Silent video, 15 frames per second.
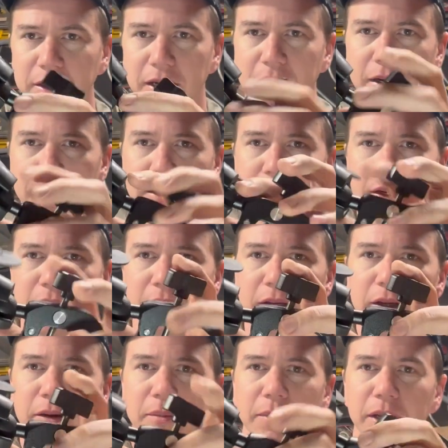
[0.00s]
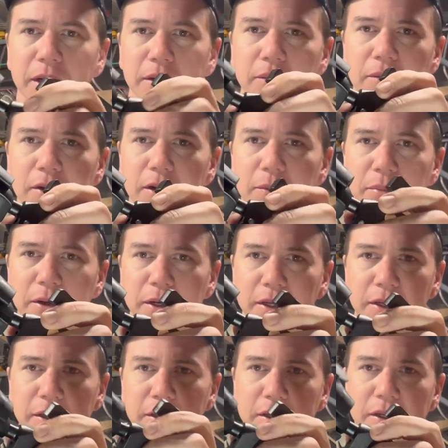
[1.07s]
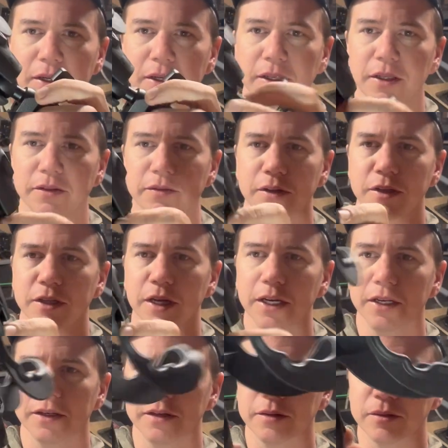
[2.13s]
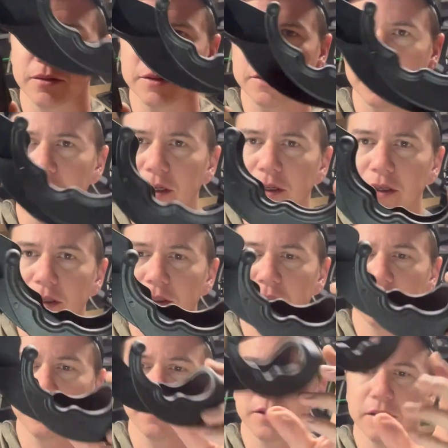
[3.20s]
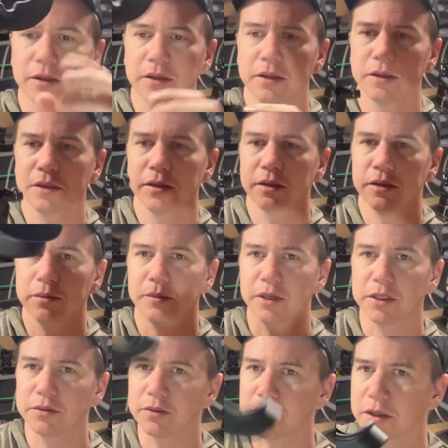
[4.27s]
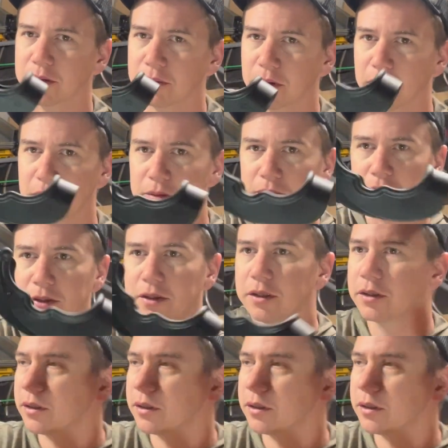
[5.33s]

kind of make it work, but it's very tight and it holds on and makes for a good rod holder.